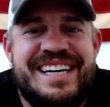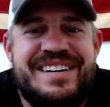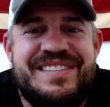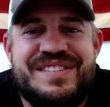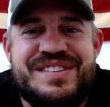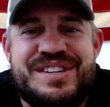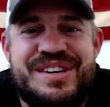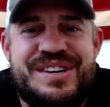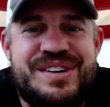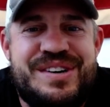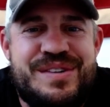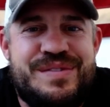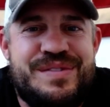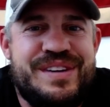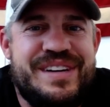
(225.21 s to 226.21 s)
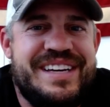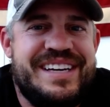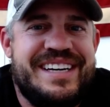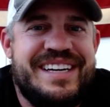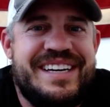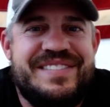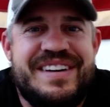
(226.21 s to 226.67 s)
So hopefully
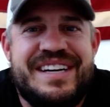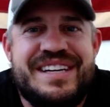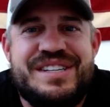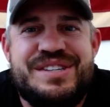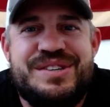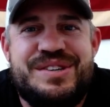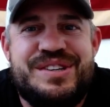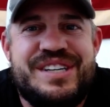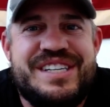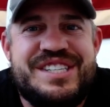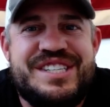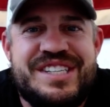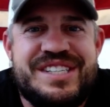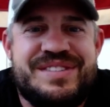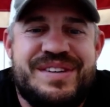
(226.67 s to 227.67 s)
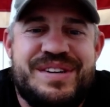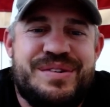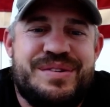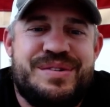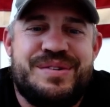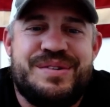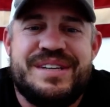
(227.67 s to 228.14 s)
I'm not too cringy as we go
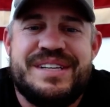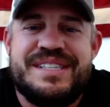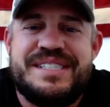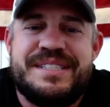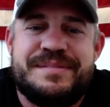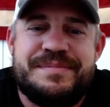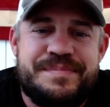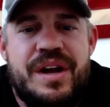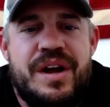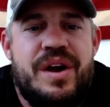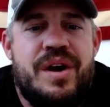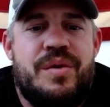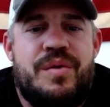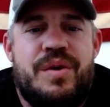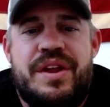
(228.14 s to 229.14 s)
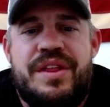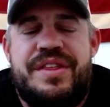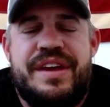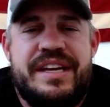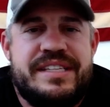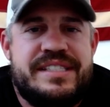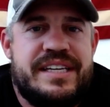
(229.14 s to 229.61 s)
through this. One of the
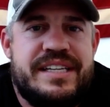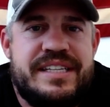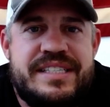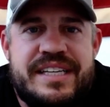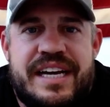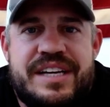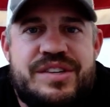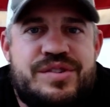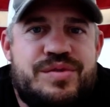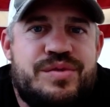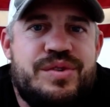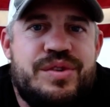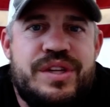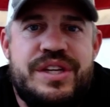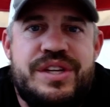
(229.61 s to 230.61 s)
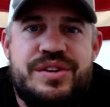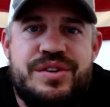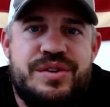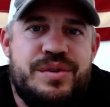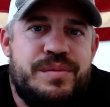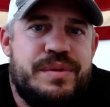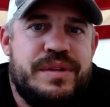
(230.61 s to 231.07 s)
things that I truly
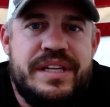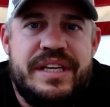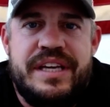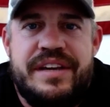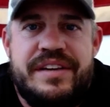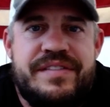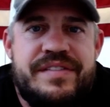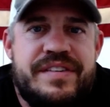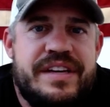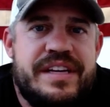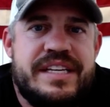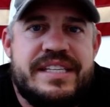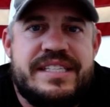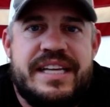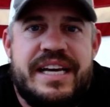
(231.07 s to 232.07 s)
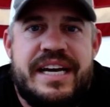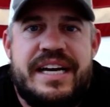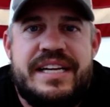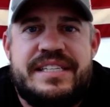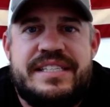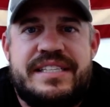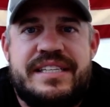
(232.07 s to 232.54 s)
do believe is
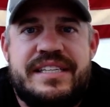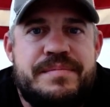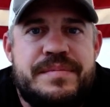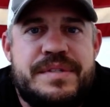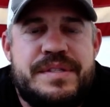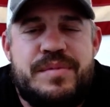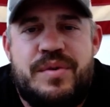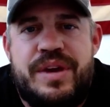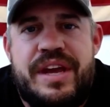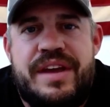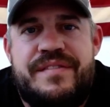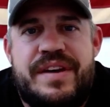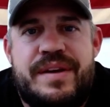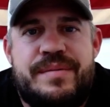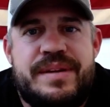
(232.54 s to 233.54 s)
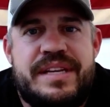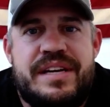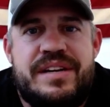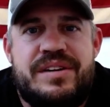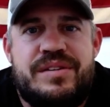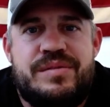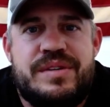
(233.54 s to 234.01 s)
that Spokane Family
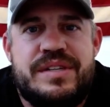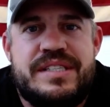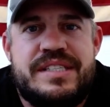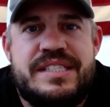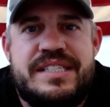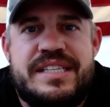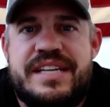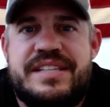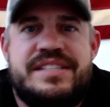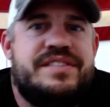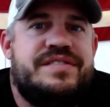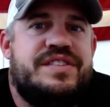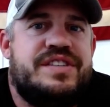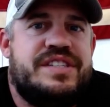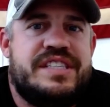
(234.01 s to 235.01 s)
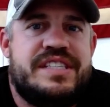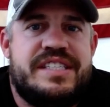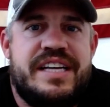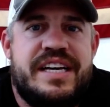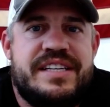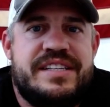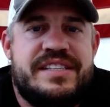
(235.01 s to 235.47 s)
Dental was destined for
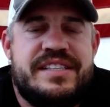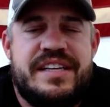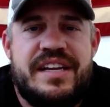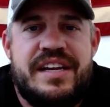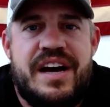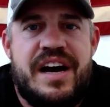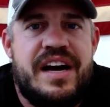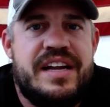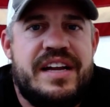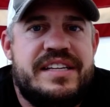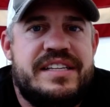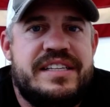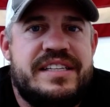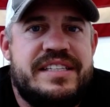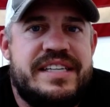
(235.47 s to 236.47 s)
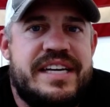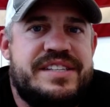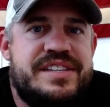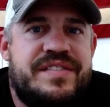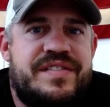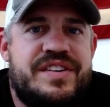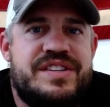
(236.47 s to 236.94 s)
success. Not
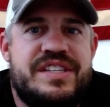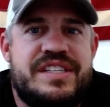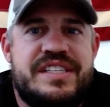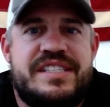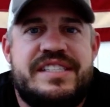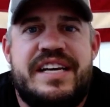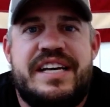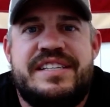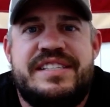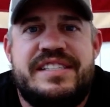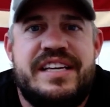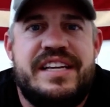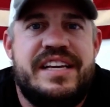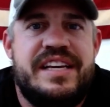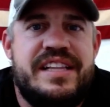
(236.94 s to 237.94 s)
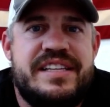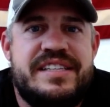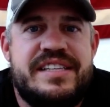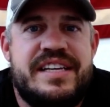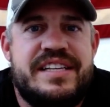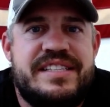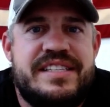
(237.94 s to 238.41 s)
destined for success in the
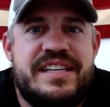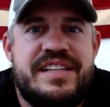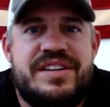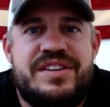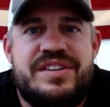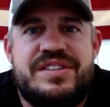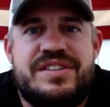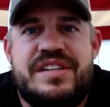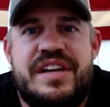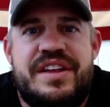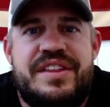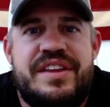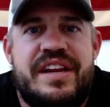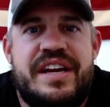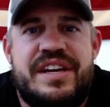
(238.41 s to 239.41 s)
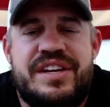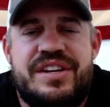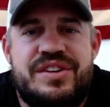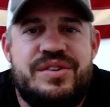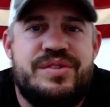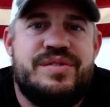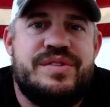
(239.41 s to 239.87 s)
sense that there's nothing I could
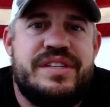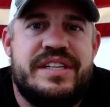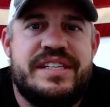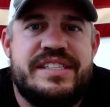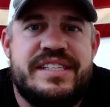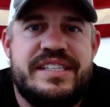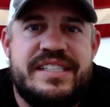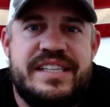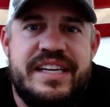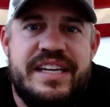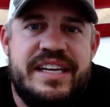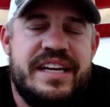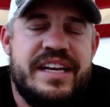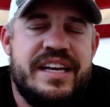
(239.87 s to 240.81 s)
do, it was going to succeed.